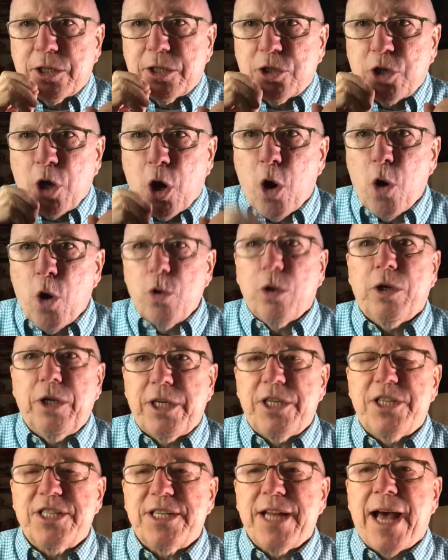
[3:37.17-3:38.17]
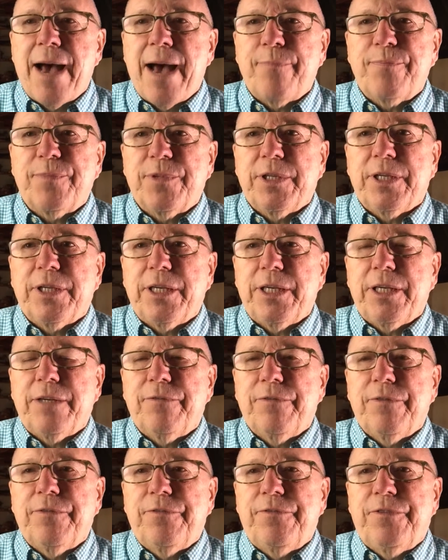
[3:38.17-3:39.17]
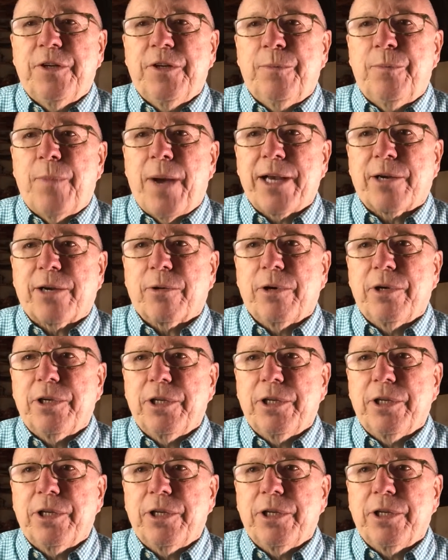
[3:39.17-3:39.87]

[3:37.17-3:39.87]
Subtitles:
totally stop the Film Micro.